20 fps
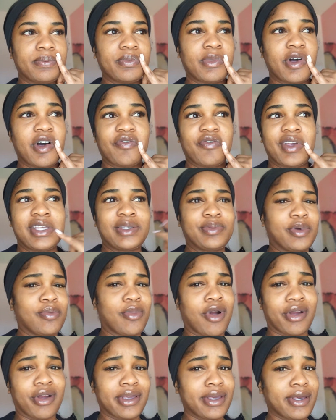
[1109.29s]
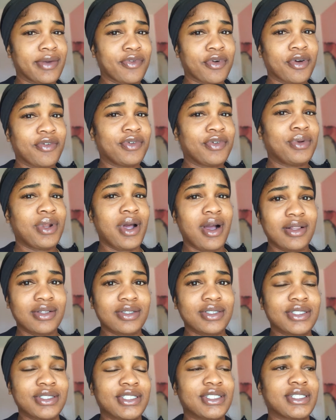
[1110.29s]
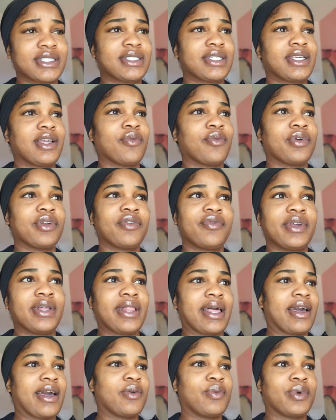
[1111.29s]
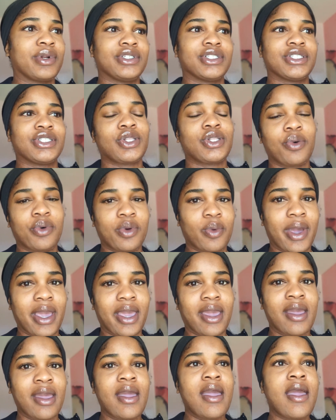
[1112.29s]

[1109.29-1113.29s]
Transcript: on Facebook Market for a few dollars just to get rid of it. Like I don't want to just throw it away.